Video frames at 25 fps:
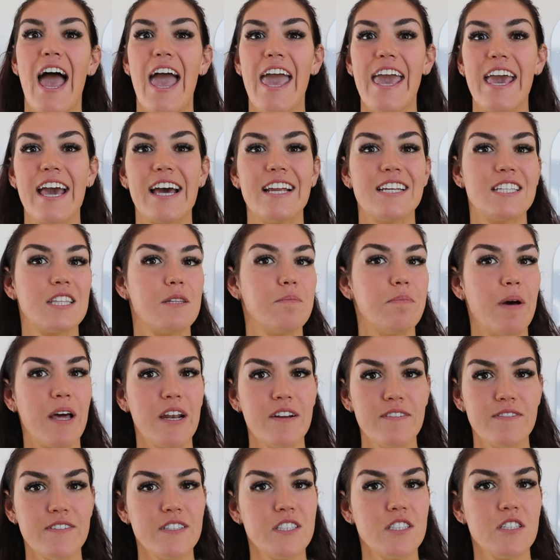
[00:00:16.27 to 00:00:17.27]
and the
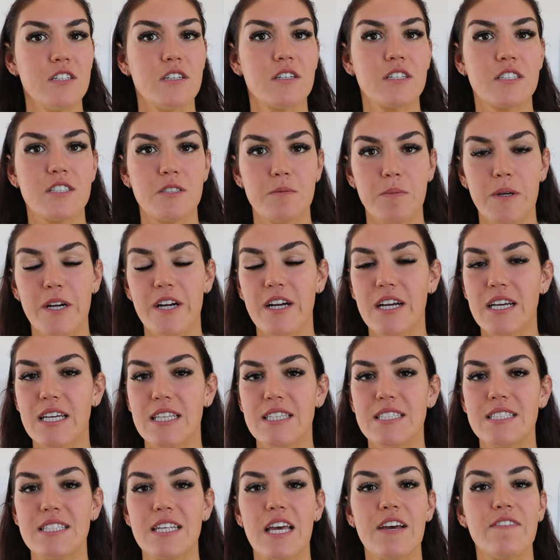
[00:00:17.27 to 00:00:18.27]
benefits you'll
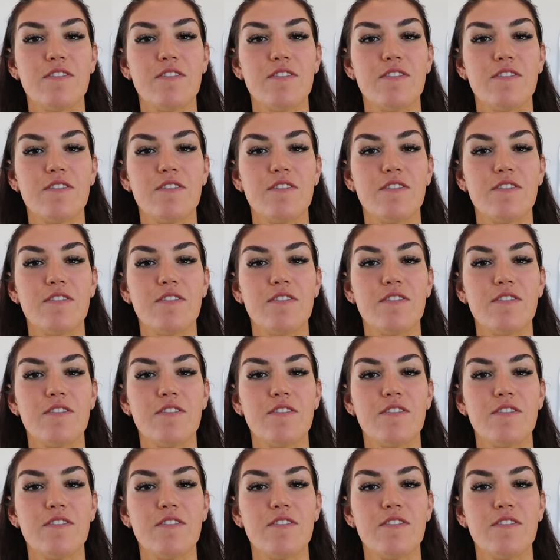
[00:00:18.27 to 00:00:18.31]
experience